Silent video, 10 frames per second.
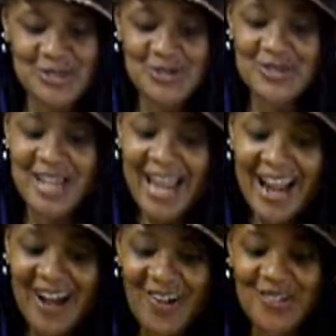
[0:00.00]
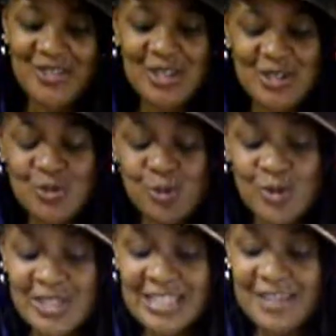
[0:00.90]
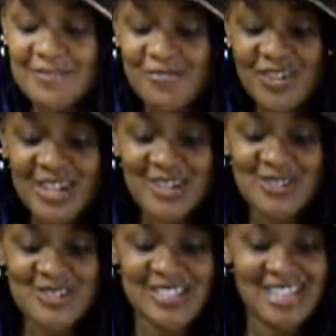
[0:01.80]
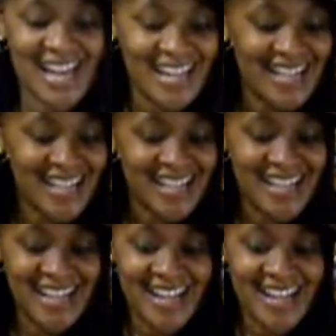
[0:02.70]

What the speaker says: So now this really feels like